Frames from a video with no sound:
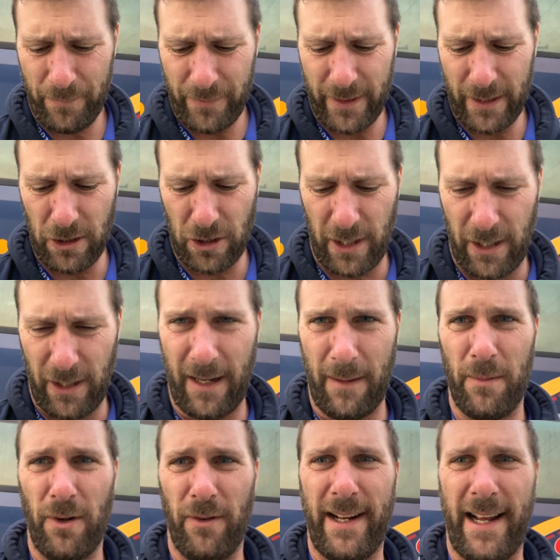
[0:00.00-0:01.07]
Usually you get
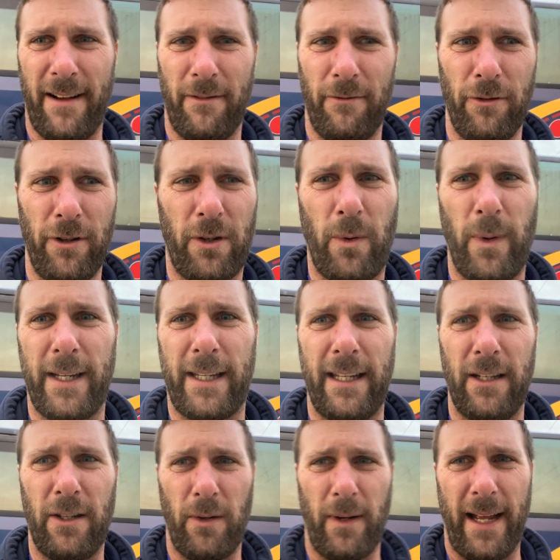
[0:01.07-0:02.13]
moved out real quick
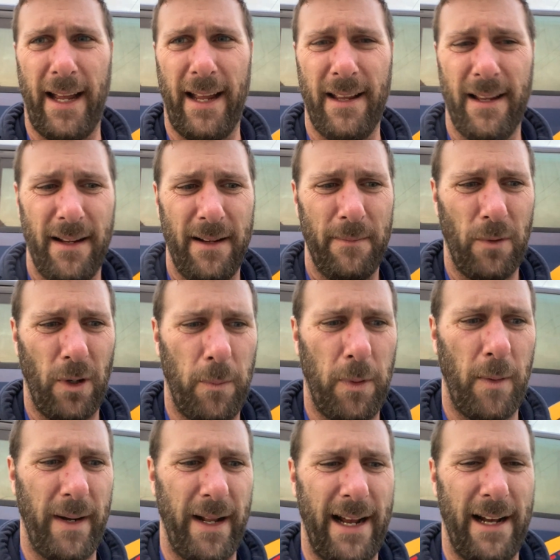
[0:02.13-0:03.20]
into more
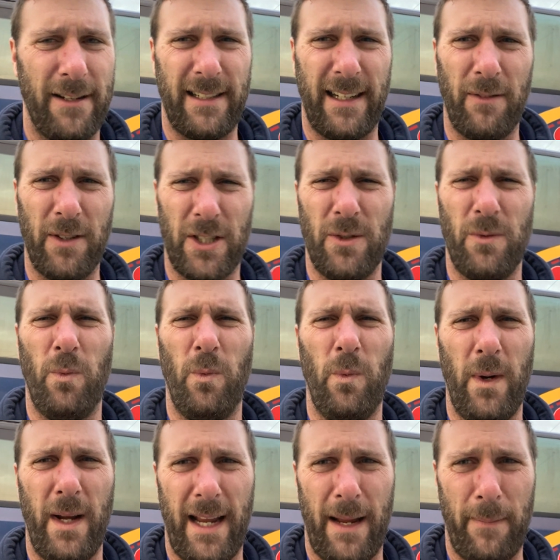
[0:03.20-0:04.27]
permanent housing, which is
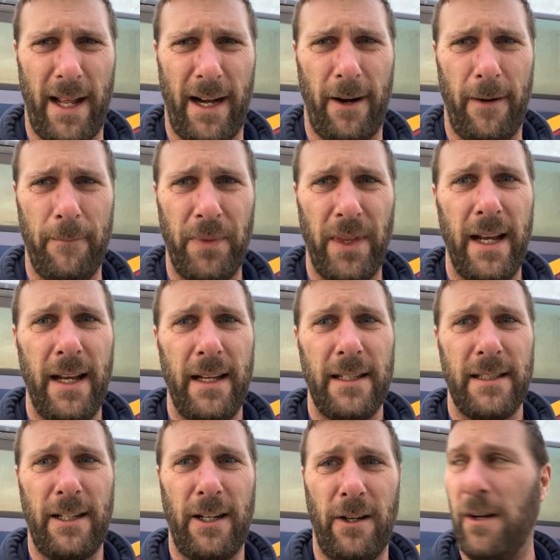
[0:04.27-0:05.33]
way better.
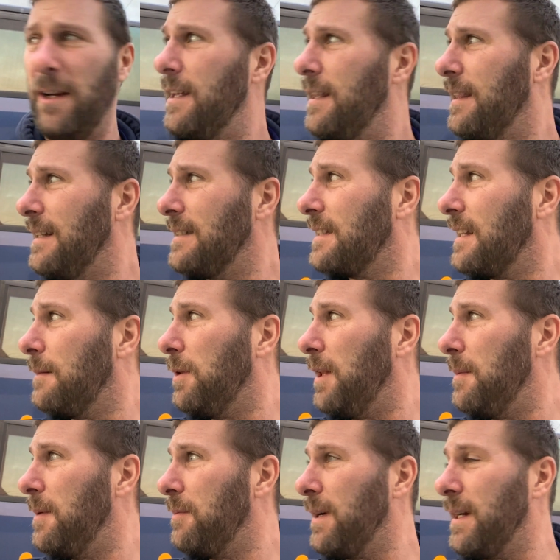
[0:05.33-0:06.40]
So that's the
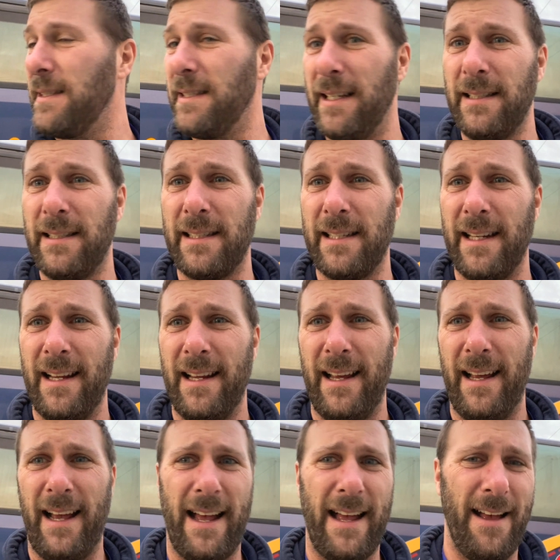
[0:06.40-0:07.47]
deployment process.
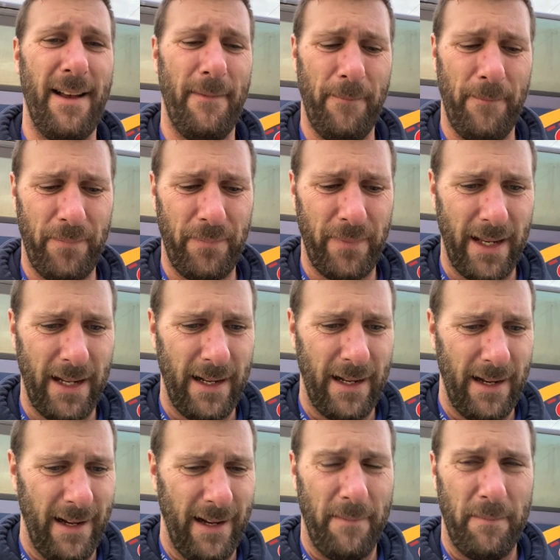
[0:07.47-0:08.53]
I'm
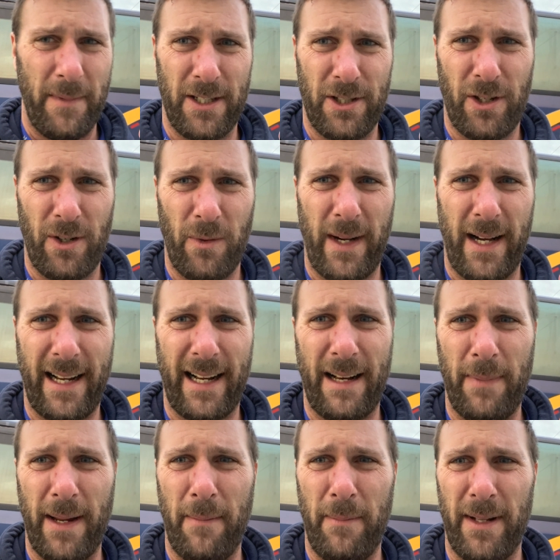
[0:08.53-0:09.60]
not sure when I'm going to
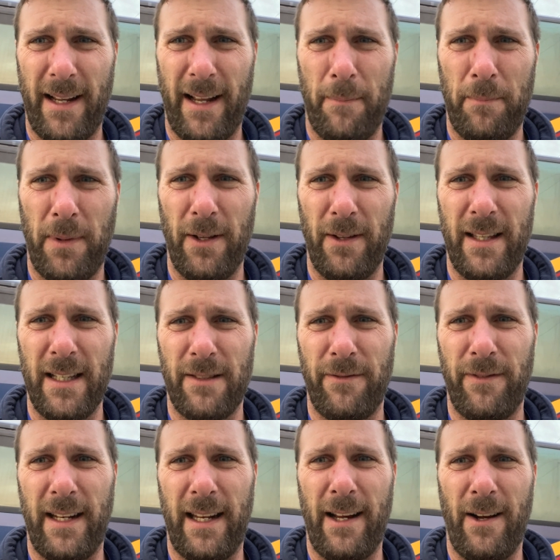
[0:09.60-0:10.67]
be able to upload this
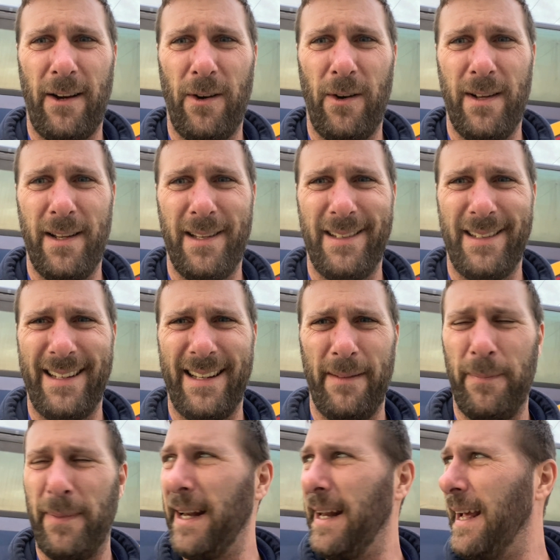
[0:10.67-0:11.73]
video,
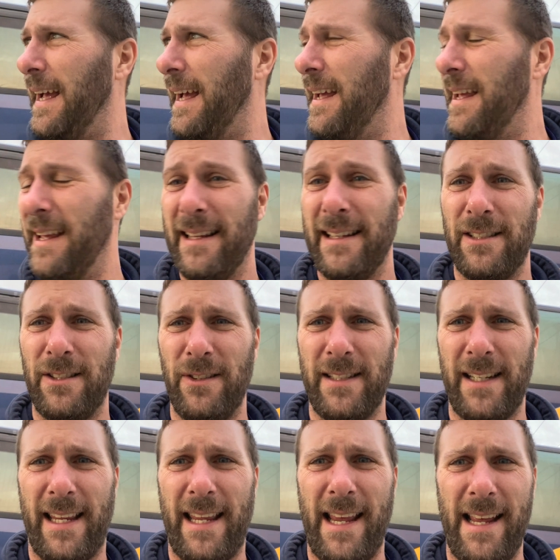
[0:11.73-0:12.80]
but as soon as I
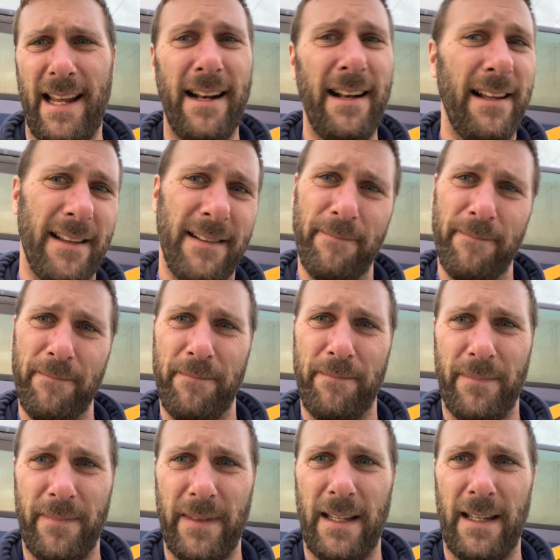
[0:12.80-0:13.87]
can,
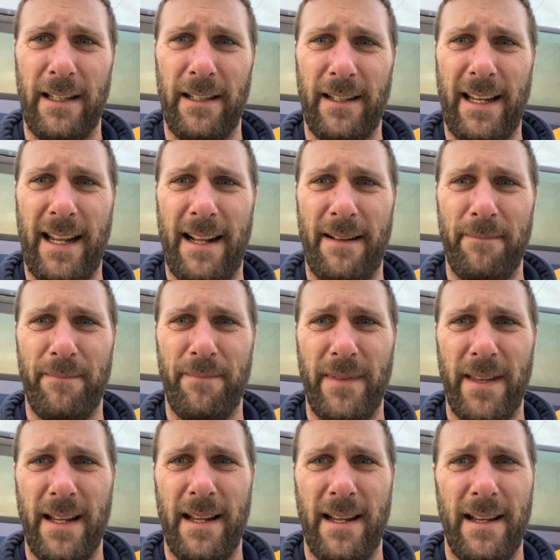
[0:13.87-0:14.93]
you'll get it.
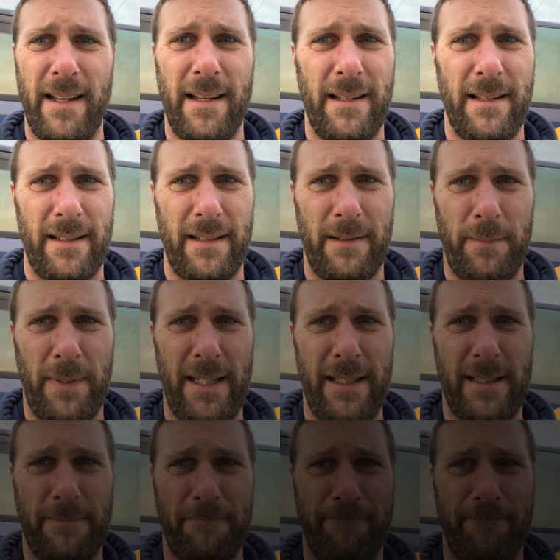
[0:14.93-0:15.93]
Peace.